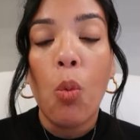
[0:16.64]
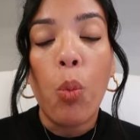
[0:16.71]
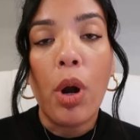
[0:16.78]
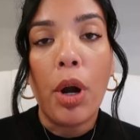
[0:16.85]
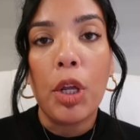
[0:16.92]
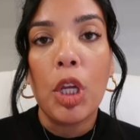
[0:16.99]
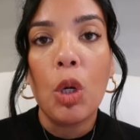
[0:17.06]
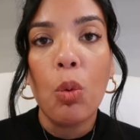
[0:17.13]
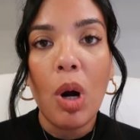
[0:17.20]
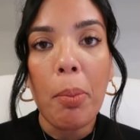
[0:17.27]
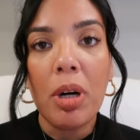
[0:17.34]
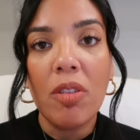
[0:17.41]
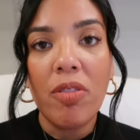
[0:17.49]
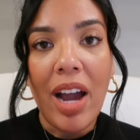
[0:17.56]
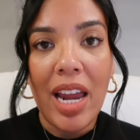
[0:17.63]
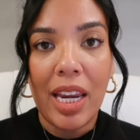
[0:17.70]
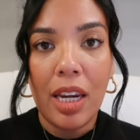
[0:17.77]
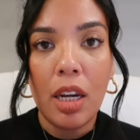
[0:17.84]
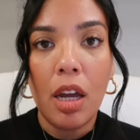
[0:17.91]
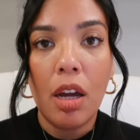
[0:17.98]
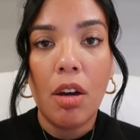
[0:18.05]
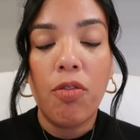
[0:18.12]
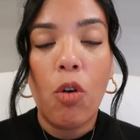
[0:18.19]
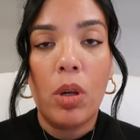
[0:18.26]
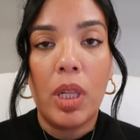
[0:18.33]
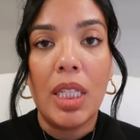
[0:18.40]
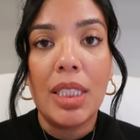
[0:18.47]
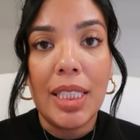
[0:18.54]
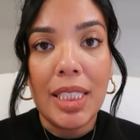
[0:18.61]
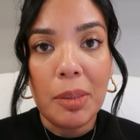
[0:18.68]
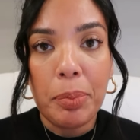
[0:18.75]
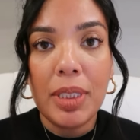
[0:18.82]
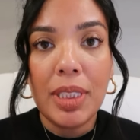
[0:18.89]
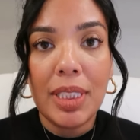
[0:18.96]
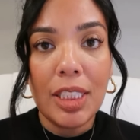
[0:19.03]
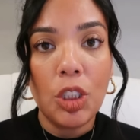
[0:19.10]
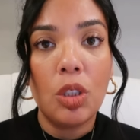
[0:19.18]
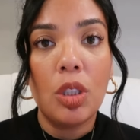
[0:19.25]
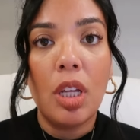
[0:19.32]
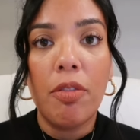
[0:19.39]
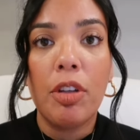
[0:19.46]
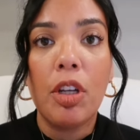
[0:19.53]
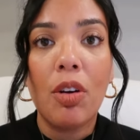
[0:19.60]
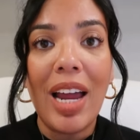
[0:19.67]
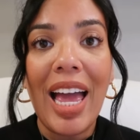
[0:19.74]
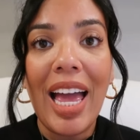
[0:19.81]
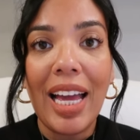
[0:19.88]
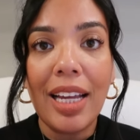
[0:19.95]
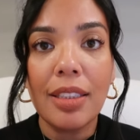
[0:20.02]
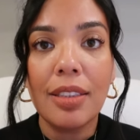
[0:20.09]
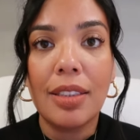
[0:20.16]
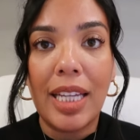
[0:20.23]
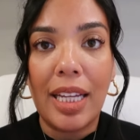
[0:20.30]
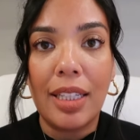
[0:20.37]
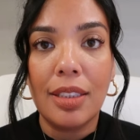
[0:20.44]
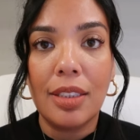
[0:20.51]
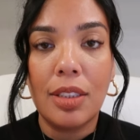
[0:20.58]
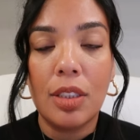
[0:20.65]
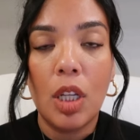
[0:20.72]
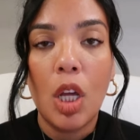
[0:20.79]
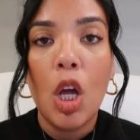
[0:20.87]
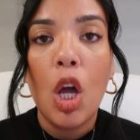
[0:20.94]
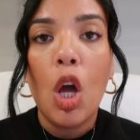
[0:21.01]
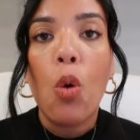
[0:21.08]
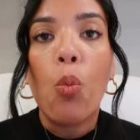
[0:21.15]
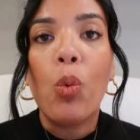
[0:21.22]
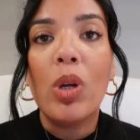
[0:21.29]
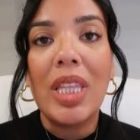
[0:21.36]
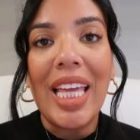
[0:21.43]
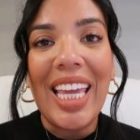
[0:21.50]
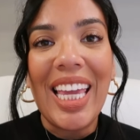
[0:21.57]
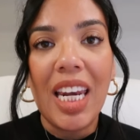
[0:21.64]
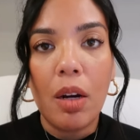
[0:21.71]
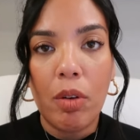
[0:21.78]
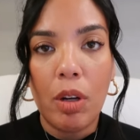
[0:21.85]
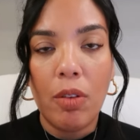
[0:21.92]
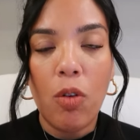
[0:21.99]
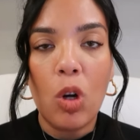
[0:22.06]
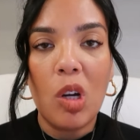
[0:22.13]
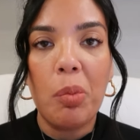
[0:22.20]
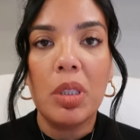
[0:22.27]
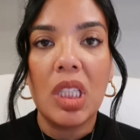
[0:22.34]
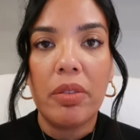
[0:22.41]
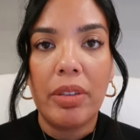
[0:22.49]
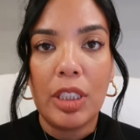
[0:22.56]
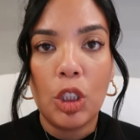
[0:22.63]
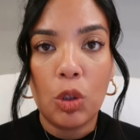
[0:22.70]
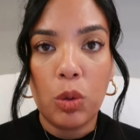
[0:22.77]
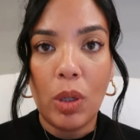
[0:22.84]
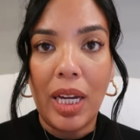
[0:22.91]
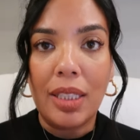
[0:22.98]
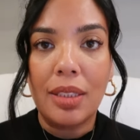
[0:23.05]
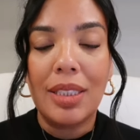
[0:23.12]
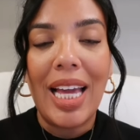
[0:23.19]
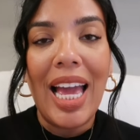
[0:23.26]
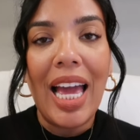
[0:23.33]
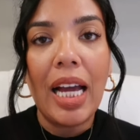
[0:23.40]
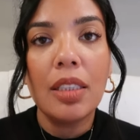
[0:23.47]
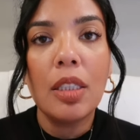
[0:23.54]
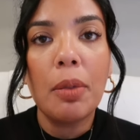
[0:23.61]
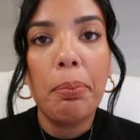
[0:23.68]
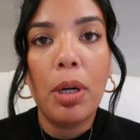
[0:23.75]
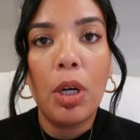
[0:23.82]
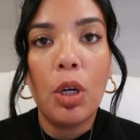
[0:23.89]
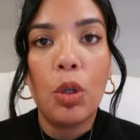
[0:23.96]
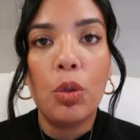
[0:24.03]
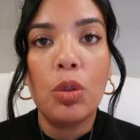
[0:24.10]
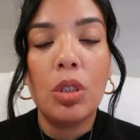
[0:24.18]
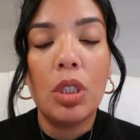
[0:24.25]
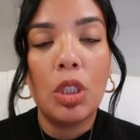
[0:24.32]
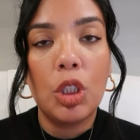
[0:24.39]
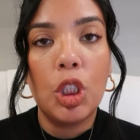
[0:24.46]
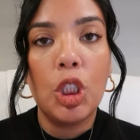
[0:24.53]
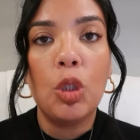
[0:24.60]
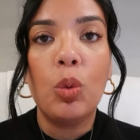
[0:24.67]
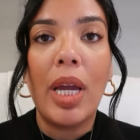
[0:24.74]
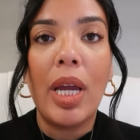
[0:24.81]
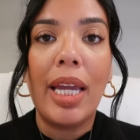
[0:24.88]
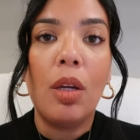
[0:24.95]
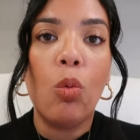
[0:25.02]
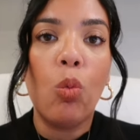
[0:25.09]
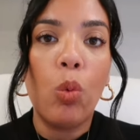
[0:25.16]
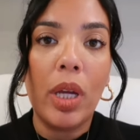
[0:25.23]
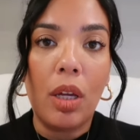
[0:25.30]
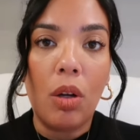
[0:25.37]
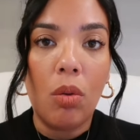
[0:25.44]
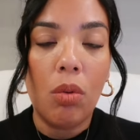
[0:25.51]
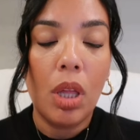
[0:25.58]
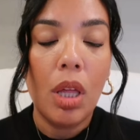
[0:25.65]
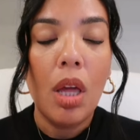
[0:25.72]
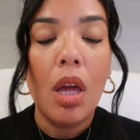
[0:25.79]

where you are providing for the disposition of your assets within a revocable living trust as opposed to a will.